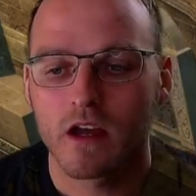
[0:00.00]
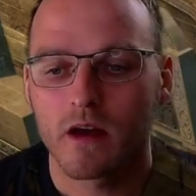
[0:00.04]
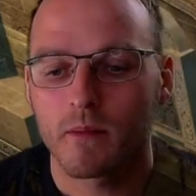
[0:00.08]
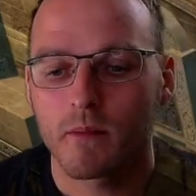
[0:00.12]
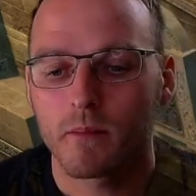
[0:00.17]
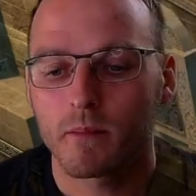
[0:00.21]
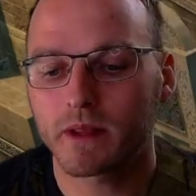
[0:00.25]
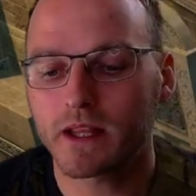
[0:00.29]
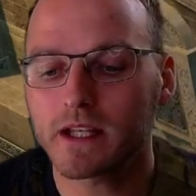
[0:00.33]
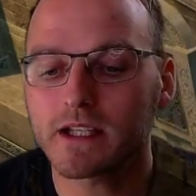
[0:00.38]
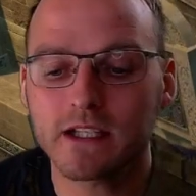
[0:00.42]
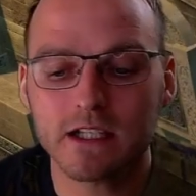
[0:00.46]

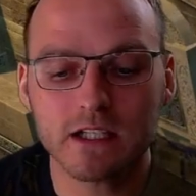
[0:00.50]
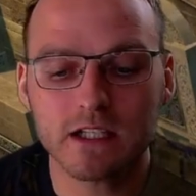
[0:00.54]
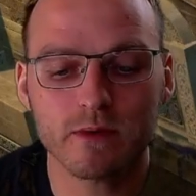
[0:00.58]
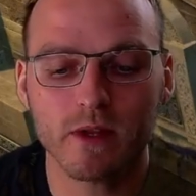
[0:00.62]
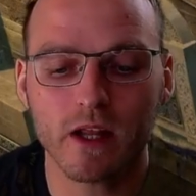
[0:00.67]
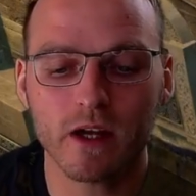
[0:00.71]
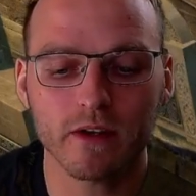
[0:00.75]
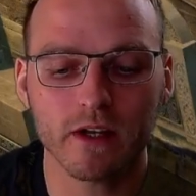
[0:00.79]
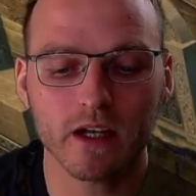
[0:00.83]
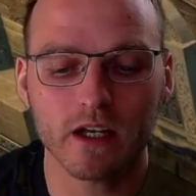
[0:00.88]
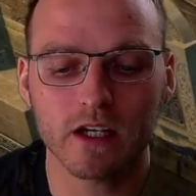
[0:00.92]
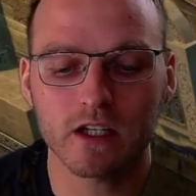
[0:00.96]
But this is
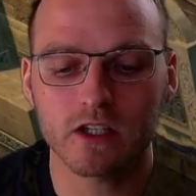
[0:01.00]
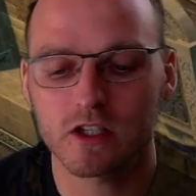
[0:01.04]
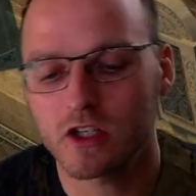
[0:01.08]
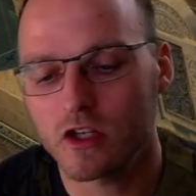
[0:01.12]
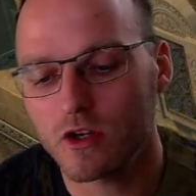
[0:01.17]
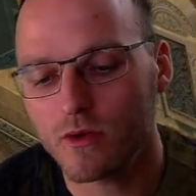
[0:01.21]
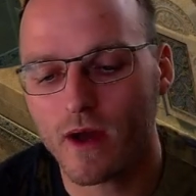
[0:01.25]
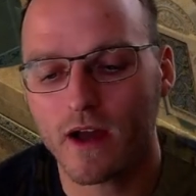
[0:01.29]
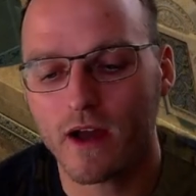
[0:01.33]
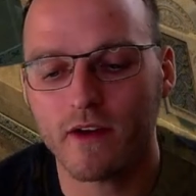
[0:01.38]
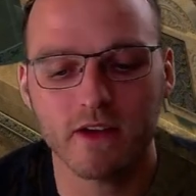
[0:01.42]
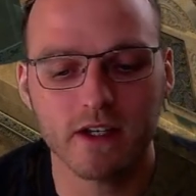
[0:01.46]
without getting
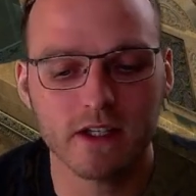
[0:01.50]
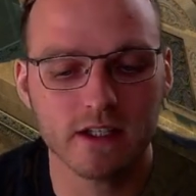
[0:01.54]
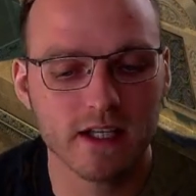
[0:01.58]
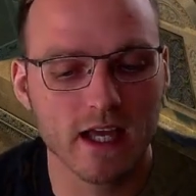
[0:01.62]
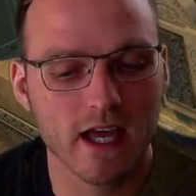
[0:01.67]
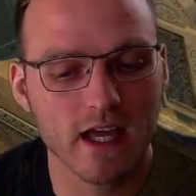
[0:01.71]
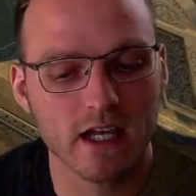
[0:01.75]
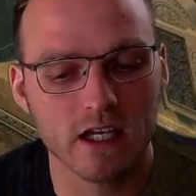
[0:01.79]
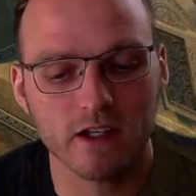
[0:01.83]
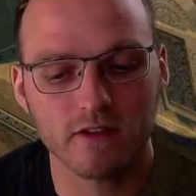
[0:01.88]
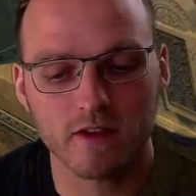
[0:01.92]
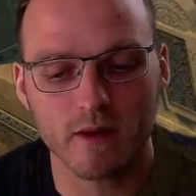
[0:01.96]
too heavy into
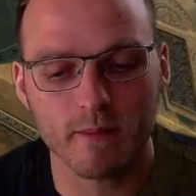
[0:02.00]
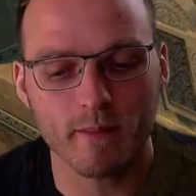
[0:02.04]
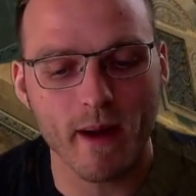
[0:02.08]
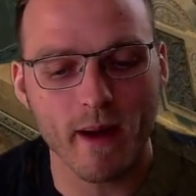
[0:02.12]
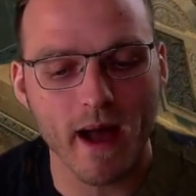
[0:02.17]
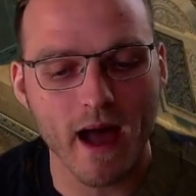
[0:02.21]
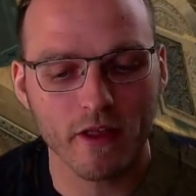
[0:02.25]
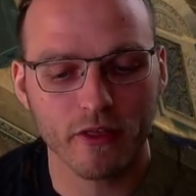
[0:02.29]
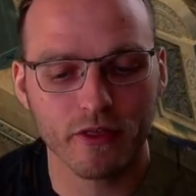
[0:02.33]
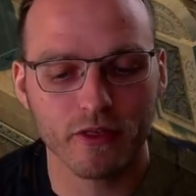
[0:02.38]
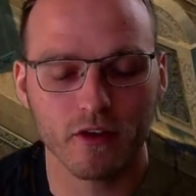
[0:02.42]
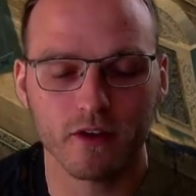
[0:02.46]
any of the
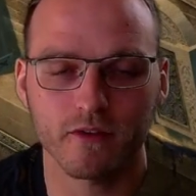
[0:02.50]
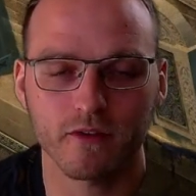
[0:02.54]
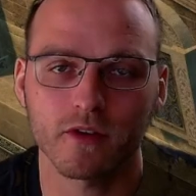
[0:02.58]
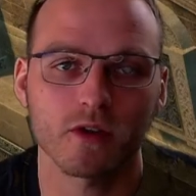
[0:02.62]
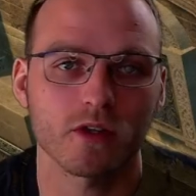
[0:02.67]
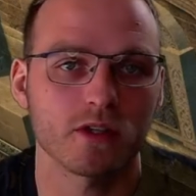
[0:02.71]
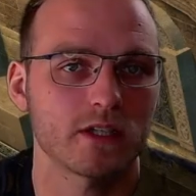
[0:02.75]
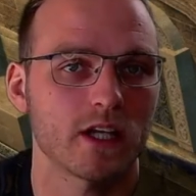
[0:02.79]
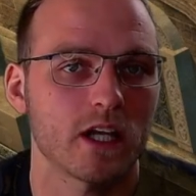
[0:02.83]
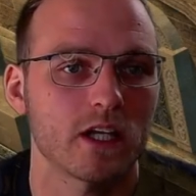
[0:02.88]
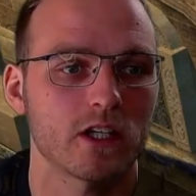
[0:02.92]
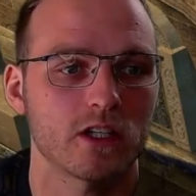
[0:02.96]
math of your
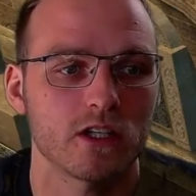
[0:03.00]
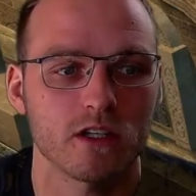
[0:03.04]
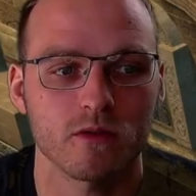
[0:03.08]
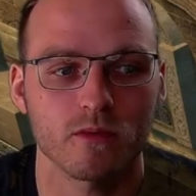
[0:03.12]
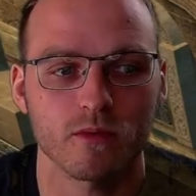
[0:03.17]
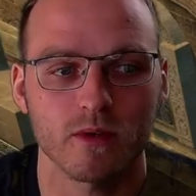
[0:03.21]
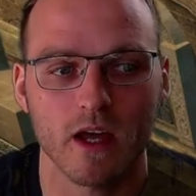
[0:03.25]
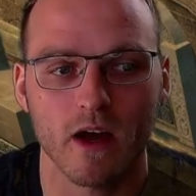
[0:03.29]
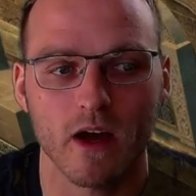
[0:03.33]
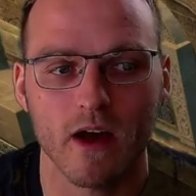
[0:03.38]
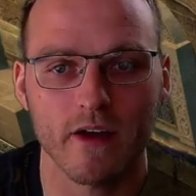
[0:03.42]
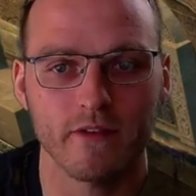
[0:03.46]
rotation and
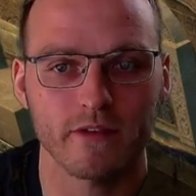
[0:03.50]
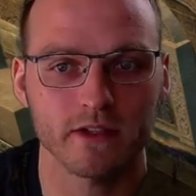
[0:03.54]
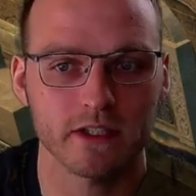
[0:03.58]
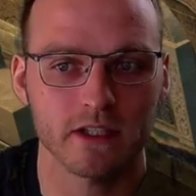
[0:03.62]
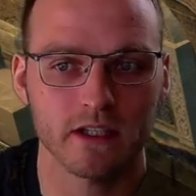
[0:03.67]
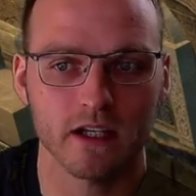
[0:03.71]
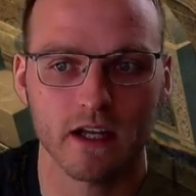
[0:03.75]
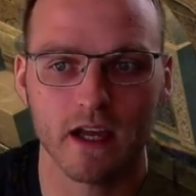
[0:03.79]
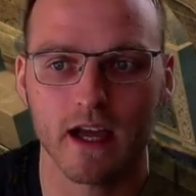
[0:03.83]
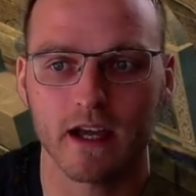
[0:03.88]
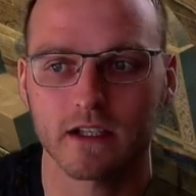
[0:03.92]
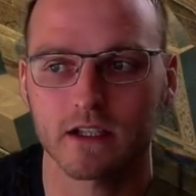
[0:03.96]
without having
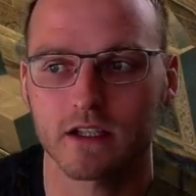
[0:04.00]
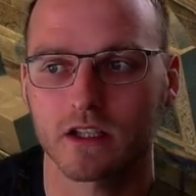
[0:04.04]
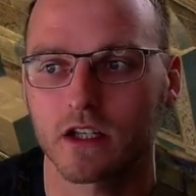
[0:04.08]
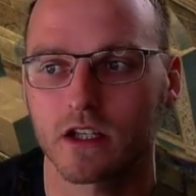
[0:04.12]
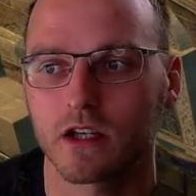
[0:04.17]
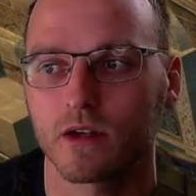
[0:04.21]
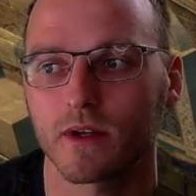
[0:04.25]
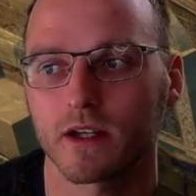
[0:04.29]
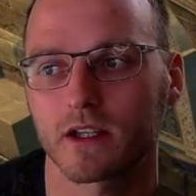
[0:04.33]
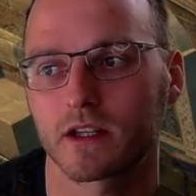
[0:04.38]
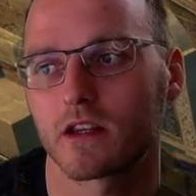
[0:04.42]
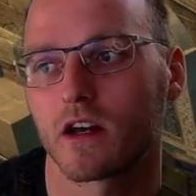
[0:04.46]
to
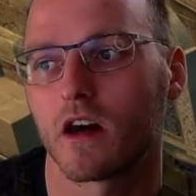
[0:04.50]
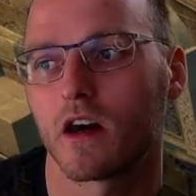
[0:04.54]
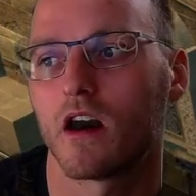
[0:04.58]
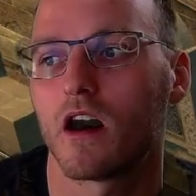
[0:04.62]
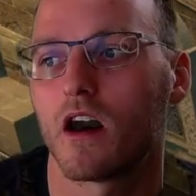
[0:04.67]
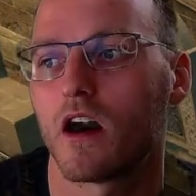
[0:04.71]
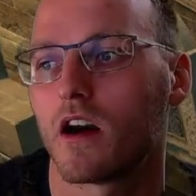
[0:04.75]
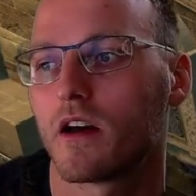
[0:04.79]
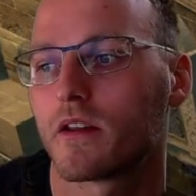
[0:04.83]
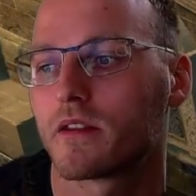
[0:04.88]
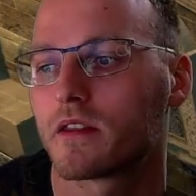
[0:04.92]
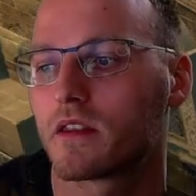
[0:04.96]
execute like
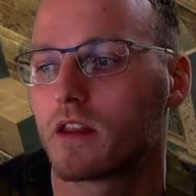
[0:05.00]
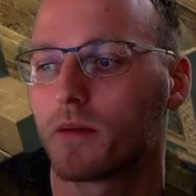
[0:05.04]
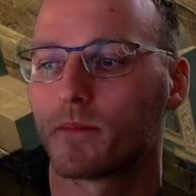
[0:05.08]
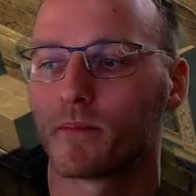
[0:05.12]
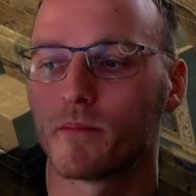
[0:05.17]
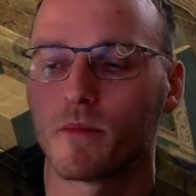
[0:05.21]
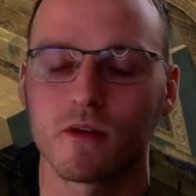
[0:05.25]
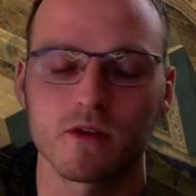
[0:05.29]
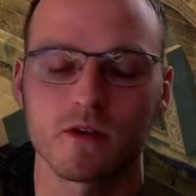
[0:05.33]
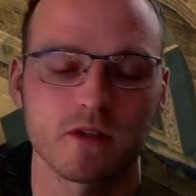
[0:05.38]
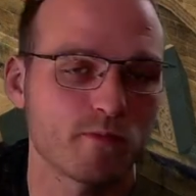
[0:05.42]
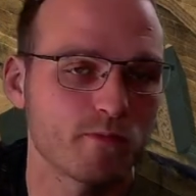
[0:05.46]
the
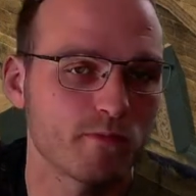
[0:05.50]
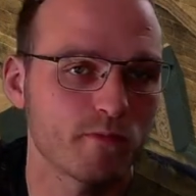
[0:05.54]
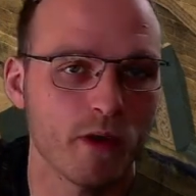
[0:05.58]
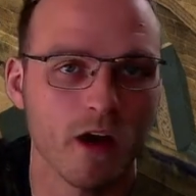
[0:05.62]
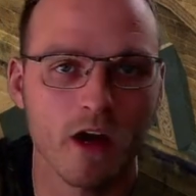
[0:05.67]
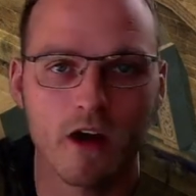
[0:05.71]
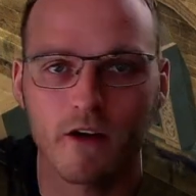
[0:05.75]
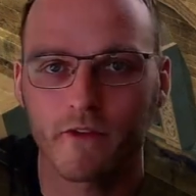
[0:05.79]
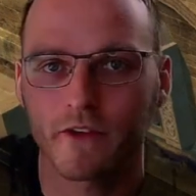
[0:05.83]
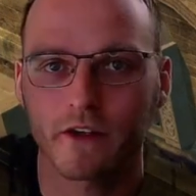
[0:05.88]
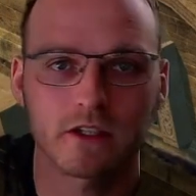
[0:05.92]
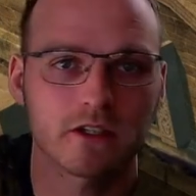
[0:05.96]
most
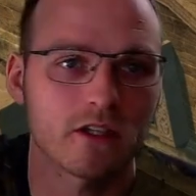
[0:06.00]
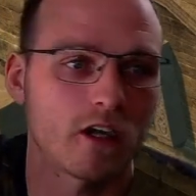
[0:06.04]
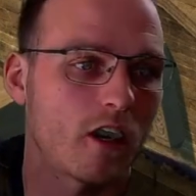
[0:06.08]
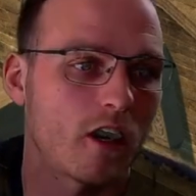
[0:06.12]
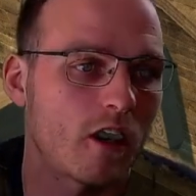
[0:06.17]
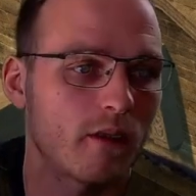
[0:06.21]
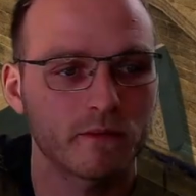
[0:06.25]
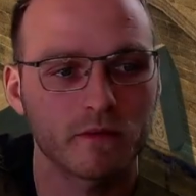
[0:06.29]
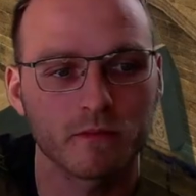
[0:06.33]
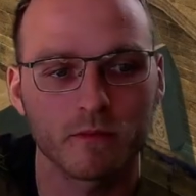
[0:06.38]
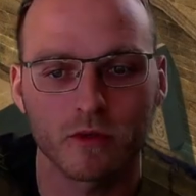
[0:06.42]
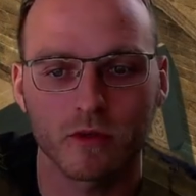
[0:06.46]
perfect,
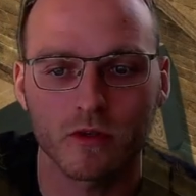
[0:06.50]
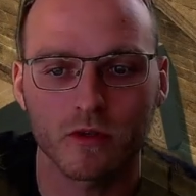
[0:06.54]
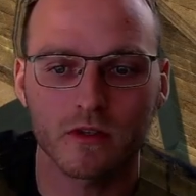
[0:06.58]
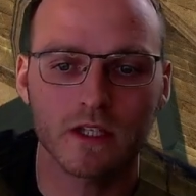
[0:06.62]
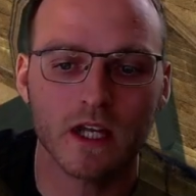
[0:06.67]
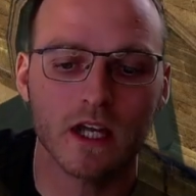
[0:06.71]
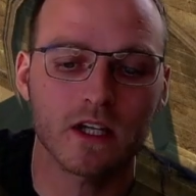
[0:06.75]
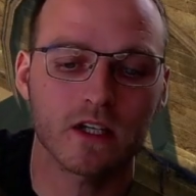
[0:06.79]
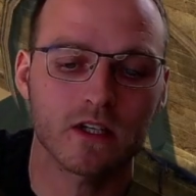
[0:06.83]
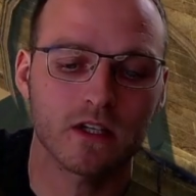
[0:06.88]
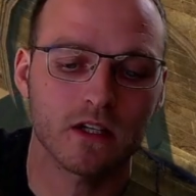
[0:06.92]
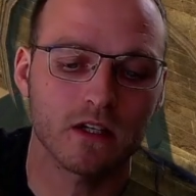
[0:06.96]
optimal
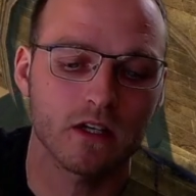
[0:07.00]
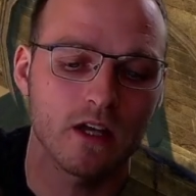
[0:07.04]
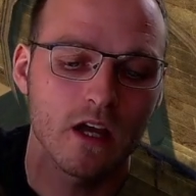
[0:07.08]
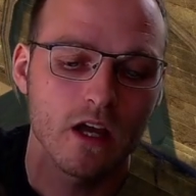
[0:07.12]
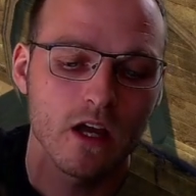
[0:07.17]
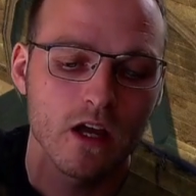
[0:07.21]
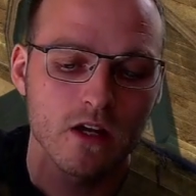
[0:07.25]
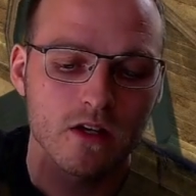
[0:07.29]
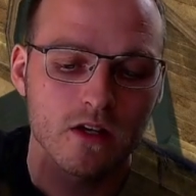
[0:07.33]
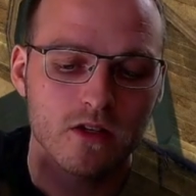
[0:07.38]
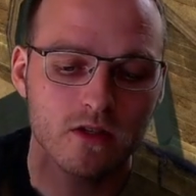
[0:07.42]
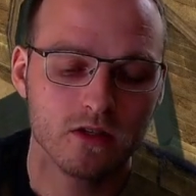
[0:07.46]
rotation.
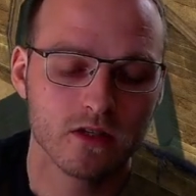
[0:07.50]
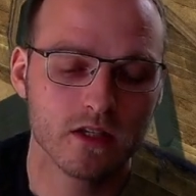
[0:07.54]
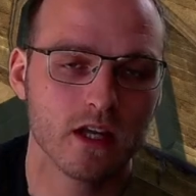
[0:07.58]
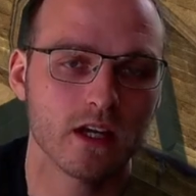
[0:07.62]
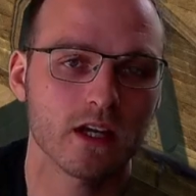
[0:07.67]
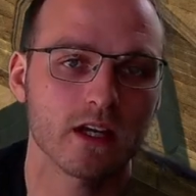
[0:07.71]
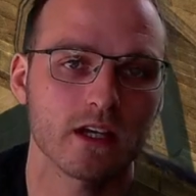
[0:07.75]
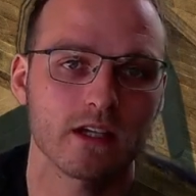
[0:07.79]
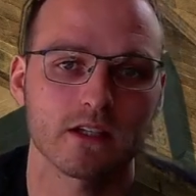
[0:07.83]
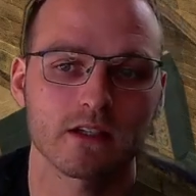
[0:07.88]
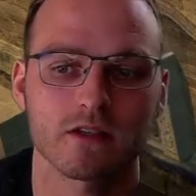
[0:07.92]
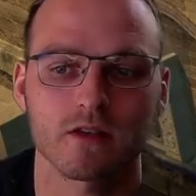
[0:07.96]
Just
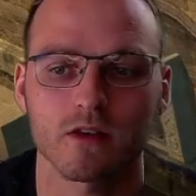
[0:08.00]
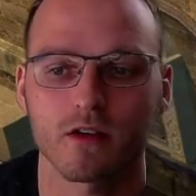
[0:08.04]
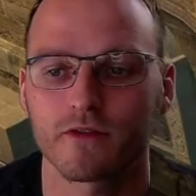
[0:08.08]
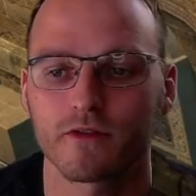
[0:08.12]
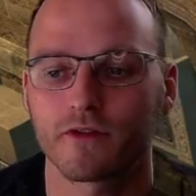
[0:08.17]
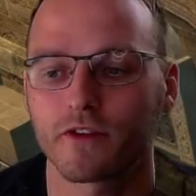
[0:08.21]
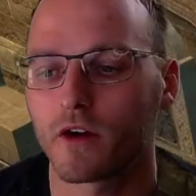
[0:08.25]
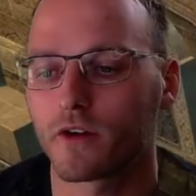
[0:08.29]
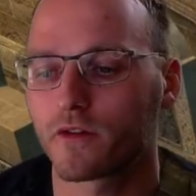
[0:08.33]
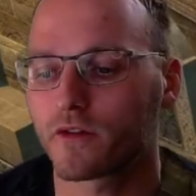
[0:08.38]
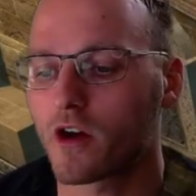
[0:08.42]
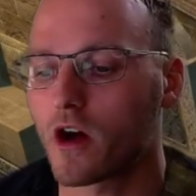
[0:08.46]
getting into a
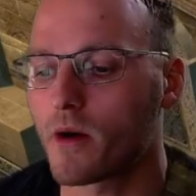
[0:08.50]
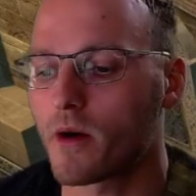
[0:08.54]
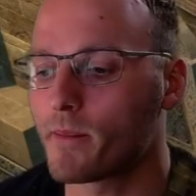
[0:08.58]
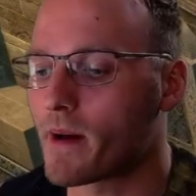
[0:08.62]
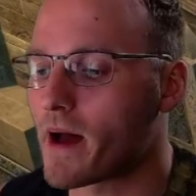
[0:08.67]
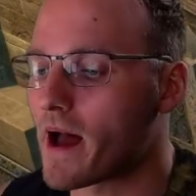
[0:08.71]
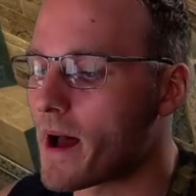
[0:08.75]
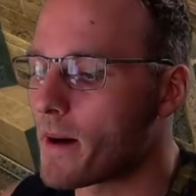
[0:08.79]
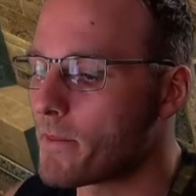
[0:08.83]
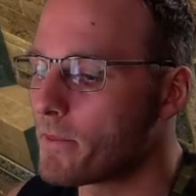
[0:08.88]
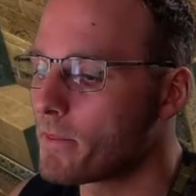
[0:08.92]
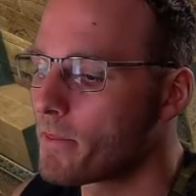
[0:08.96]
flow of
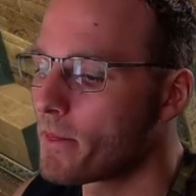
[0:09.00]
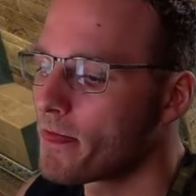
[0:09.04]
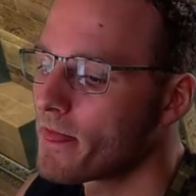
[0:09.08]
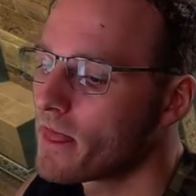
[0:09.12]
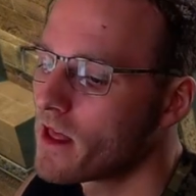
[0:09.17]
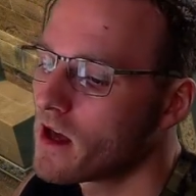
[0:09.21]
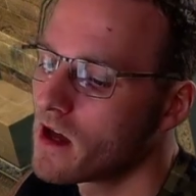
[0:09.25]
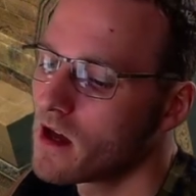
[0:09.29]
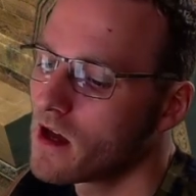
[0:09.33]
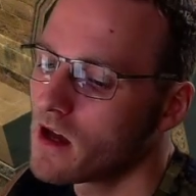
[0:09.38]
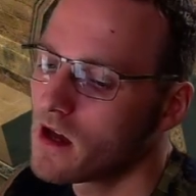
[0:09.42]
combat.